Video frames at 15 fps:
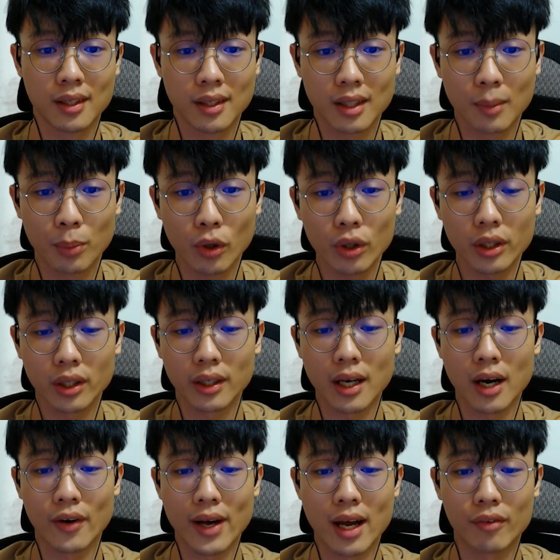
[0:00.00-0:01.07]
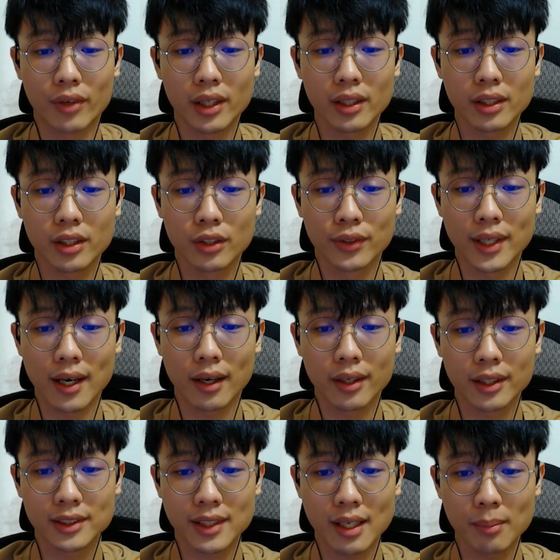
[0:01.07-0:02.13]
The porter, however, could not
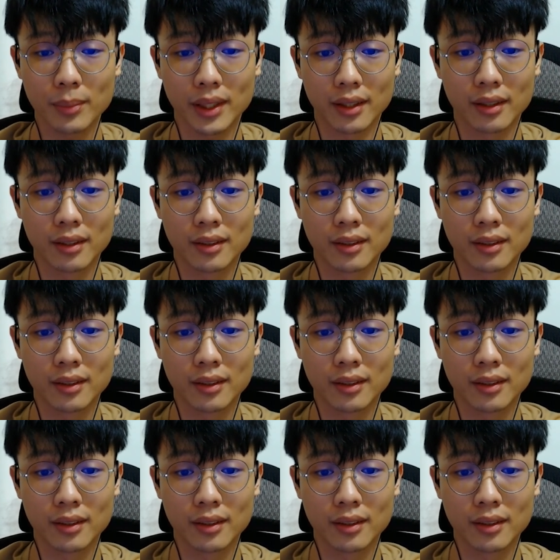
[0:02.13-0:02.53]
understand me.